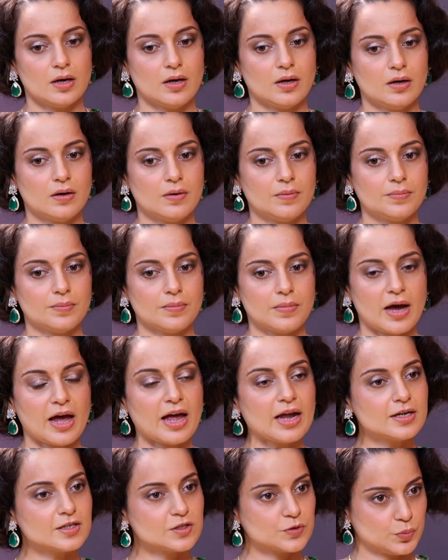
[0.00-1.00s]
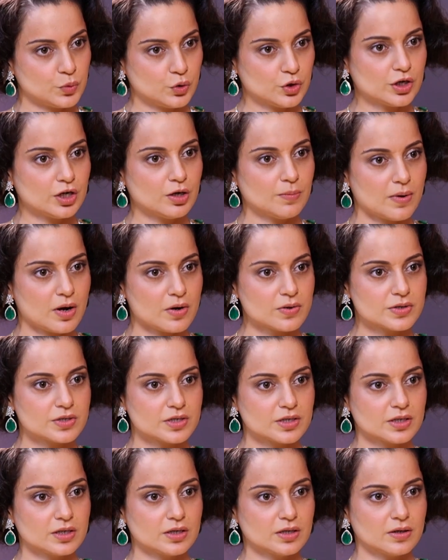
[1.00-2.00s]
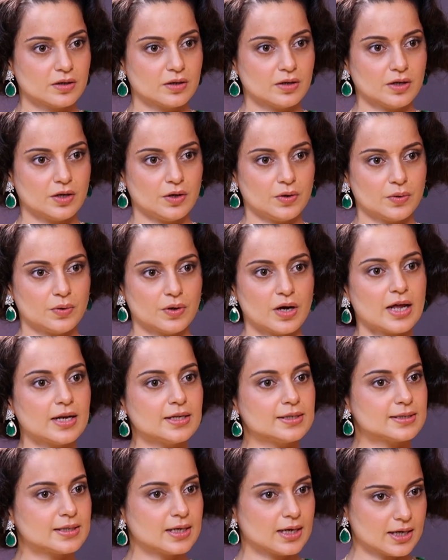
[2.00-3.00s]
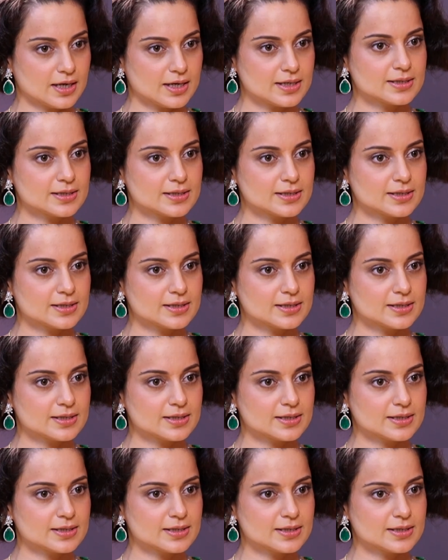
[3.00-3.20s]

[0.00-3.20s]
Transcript: I had spoken about you know, against